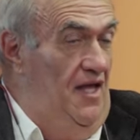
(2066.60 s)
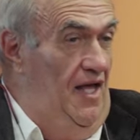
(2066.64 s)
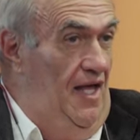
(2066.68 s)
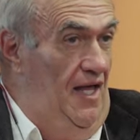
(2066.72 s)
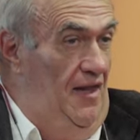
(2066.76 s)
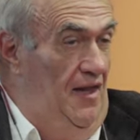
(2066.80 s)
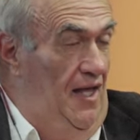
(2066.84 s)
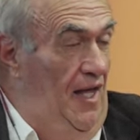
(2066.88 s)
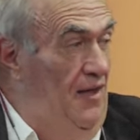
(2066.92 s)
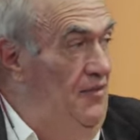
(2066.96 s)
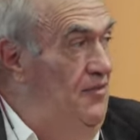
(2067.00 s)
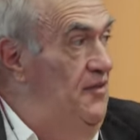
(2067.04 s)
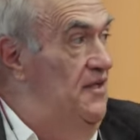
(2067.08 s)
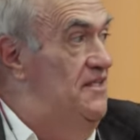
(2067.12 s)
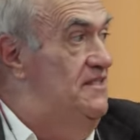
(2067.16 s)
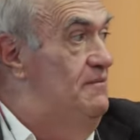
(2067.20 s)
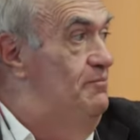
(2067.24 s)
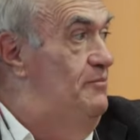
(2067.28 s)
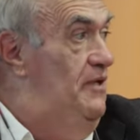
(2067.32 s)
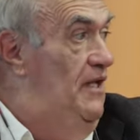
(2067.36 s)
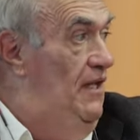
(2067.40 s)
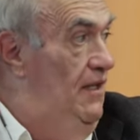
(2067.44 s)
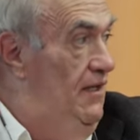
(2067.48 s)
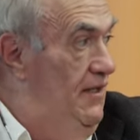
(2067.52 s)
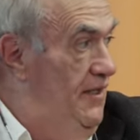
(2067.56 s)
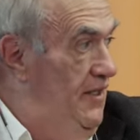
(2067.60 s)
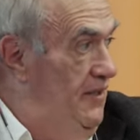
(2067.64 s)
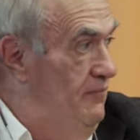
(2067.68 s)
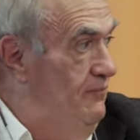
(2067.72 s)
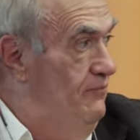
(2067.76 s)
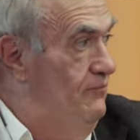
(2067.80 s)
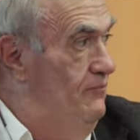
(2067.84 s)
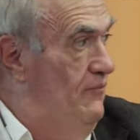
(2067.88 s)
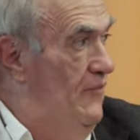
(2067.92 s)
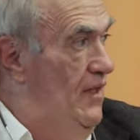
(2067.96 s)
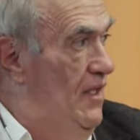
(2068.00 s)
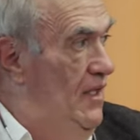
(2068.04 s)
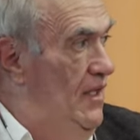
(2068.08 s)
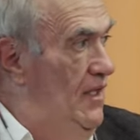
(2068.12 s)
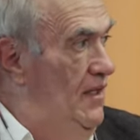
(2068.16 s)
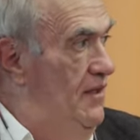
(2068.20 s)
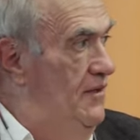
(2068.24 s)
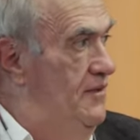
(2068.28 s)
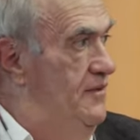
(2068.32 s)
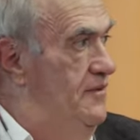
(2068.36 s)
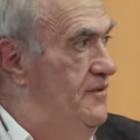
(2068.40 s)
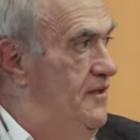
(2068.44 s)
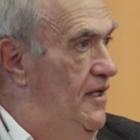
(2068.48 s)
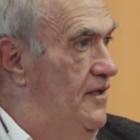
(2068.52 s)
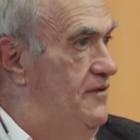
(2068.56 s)
in this building. Hmm.
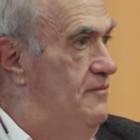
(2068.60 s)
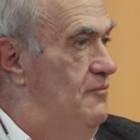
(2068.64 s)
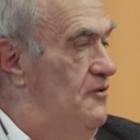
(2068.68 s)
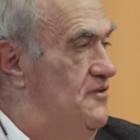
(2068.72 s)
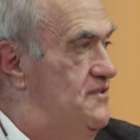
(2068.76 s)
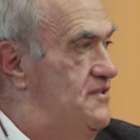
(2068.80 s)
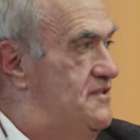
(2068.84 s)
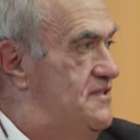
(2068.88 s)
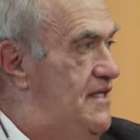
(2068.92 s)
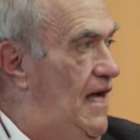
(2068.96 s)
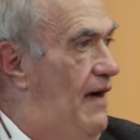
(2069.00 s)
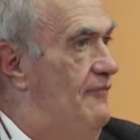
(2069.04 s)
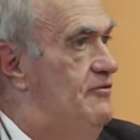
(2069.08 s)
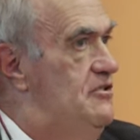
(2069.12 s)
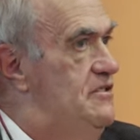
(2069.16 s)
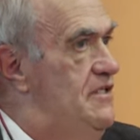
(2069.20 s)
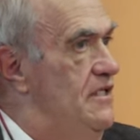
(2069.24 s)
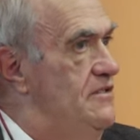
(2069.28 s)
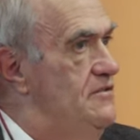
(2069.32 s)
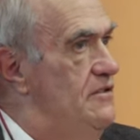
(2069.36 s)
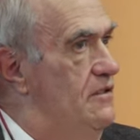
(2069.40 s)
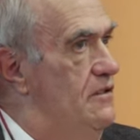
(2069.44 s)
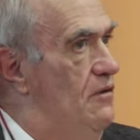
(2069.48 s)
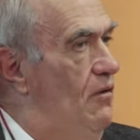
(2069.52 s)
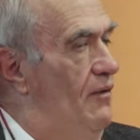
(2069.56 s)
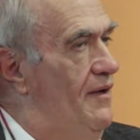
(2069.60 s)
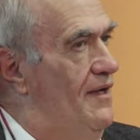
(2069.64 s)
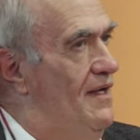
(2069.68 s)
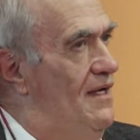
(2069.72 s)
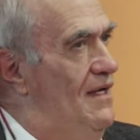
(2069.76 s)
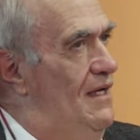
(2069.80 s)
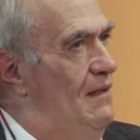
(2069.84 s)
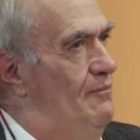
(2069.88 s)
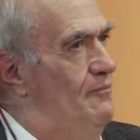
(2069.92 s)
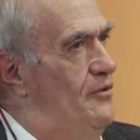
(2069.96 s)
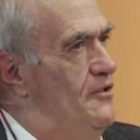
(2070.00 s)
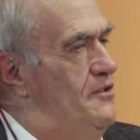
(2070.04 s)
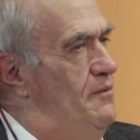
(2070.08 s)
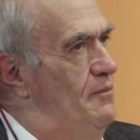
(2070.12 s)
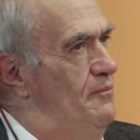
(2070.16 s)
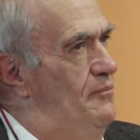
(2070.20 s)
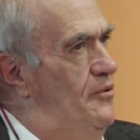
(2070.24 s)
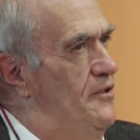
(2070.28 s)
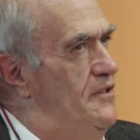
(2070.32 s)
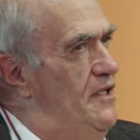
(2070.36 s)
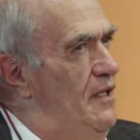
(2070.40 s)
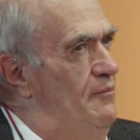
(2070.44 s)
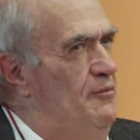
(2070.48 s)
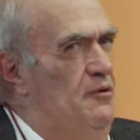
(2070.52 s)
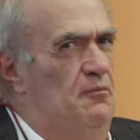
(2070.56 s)
The most savage things are going, but,
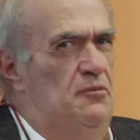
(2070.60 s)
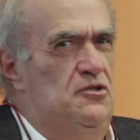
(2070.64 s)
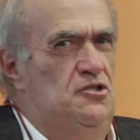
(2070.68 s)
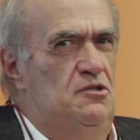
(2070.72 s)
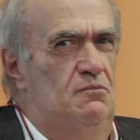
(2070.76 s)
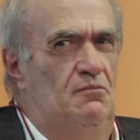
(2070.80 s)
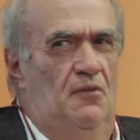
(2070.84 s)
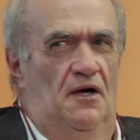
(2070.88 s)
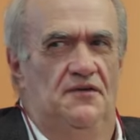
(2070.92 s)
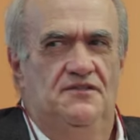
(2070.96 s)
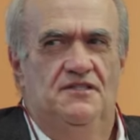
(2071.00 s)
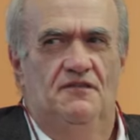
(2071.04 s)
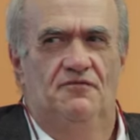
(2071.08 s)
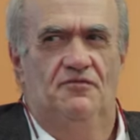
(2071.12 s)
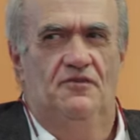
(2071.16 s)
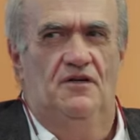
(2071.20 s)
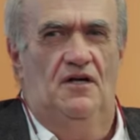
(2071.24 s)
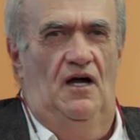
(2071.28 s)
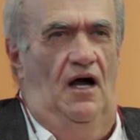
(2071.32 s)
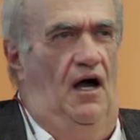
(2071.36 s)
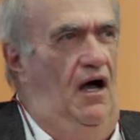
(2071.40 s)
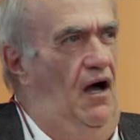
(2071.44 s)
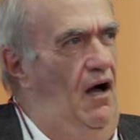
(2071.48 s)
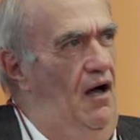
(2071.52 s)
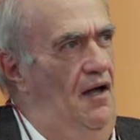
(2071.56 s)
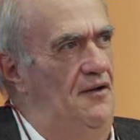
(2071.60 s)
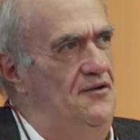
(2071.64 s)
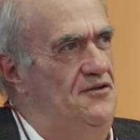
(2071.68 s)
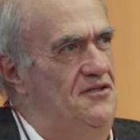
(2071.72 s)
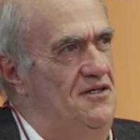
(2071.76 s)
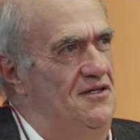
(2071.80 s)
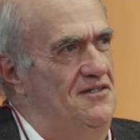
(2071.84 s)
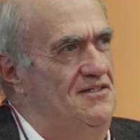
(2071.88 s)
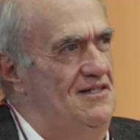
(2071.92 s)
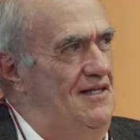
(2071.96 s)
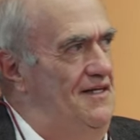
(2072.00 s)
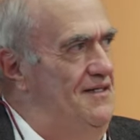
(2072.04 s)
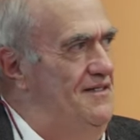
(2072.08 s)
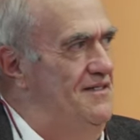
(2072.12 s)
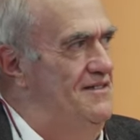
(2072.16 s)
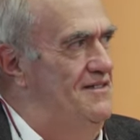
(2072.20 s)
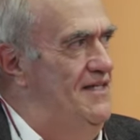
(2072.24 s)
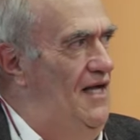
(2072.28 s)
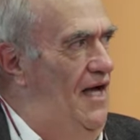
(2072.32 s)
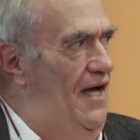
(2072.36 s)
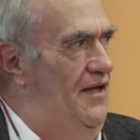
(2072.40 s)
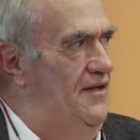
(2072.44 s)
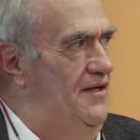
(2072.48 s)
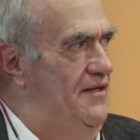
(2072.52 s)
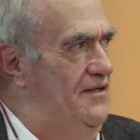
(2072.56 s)
but, but you must have consciously
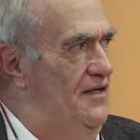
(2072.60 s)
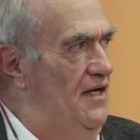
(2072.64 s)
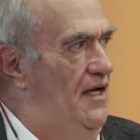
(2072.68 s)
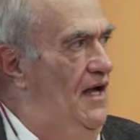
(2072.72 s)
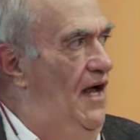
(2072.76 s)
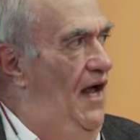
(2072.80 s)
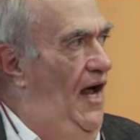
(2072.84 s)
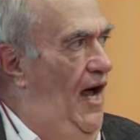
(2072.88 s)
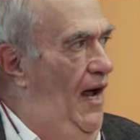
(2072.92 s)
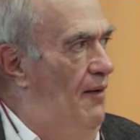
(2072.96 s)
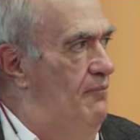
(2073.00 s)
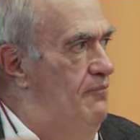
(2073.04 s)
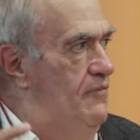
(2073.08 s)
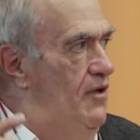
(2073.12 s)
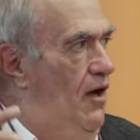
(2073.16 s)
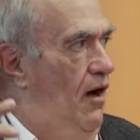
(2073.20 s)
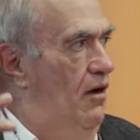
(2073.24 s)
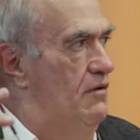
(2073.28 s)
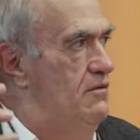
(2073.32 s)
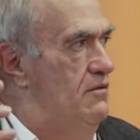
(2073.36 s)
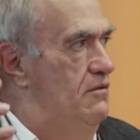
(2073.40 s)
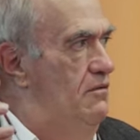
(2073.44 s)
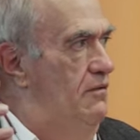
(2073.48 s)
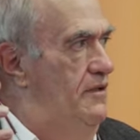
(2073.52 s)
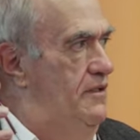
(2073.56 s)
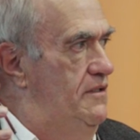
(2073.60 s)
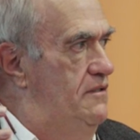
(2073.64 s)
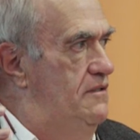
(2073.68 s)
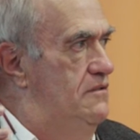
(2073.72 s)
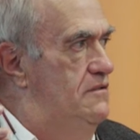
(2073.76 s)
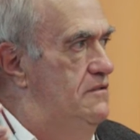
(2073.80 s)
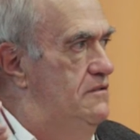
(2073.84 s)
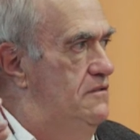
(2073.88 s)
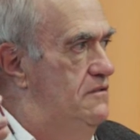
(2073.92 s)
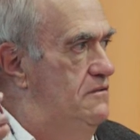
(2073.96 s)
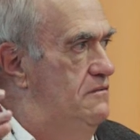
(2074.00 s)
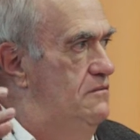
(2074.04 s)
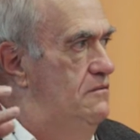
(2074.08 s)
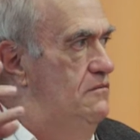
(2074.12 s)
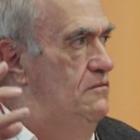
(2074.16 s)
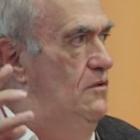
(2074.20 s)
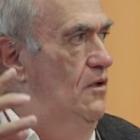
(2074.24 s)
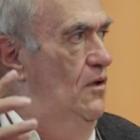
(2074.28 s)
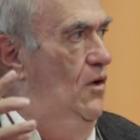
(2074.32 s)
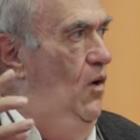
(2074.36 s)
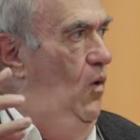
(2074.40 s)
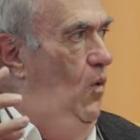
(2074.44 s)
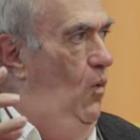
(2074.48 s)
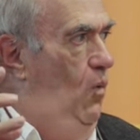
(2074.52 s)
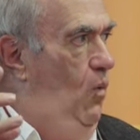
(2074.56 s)
decided, I'm not going to do
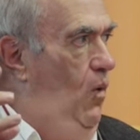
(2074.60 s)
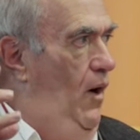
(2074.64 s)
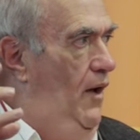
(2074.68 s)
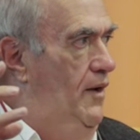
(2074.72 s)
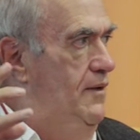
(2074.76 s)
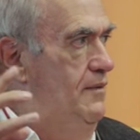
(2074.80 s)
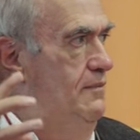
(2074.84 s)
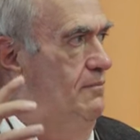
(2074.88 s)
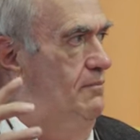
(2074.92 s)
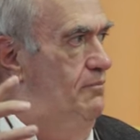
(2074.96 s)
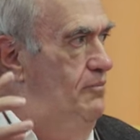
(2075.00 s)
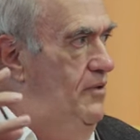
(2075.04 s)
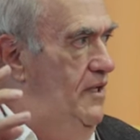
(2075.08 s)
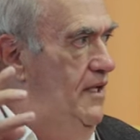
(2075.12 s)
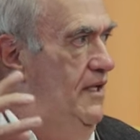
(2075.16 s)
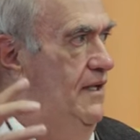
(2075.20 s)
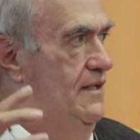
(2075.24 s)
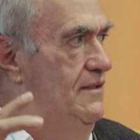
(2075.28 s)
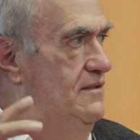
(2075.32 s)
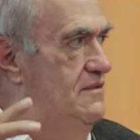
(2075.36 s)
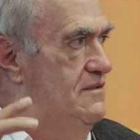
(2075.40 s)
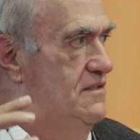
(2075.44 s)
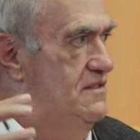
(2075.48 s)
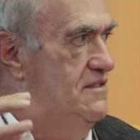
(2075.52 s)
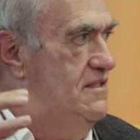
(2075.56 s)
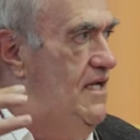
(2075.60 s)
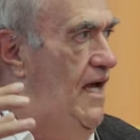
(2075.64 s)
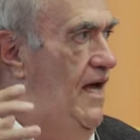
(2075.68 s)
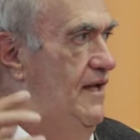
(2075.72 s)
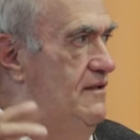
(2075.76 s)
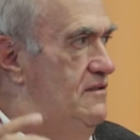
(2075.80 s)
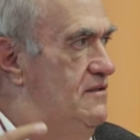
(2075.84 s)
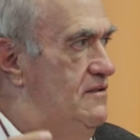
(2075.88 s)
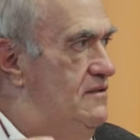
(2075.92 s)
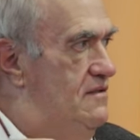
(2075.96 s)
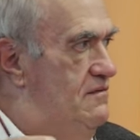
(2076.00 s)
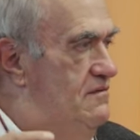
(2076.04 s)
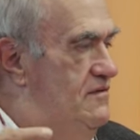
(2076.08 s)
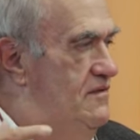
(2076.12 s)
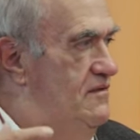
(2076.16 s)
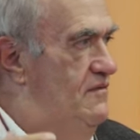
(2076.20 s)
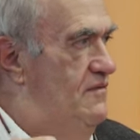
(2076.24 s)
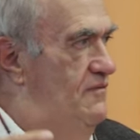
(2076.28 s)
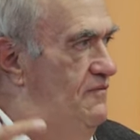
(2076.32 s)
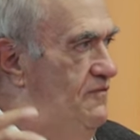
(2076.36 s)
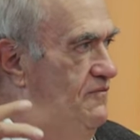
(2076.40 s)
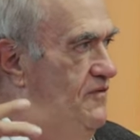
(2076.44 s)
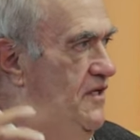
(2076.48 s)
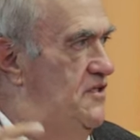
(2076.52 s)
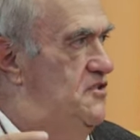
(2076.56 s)
one big set,
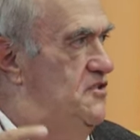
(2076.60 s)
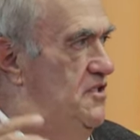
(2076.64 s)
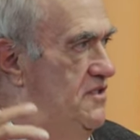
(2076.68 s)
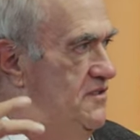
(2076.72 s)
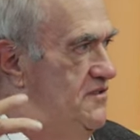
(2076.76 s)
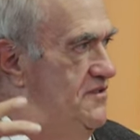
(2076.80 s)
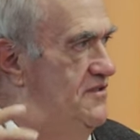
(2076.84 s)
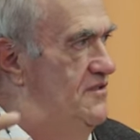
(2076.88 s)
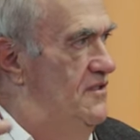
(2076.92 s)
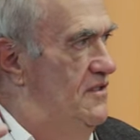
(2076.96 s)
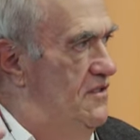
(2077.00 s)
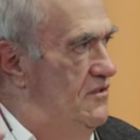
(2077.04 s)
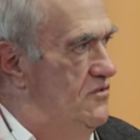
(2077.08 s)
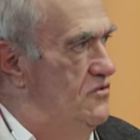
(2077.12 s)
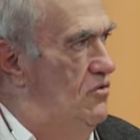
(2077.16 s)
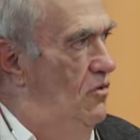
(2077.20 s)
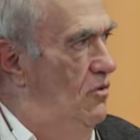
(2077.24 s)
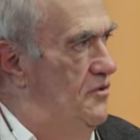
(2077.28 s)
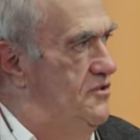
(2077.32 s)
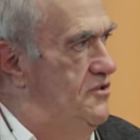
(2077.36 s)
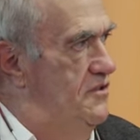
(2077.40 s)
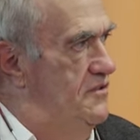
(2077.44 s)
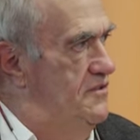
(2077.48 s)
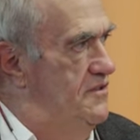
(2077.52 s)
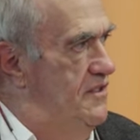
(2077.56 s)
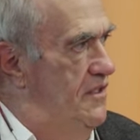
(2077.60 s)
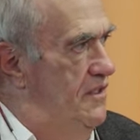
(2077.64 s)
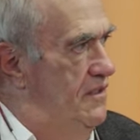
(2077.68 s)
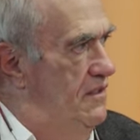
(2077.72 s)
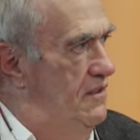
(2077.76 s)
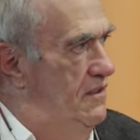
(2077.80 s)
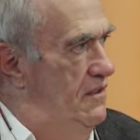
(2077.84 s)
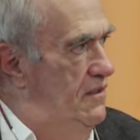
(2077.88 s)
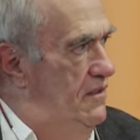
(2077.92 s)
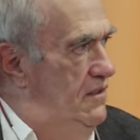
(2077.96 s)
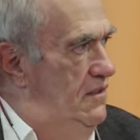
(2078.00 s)
vicious torture scene.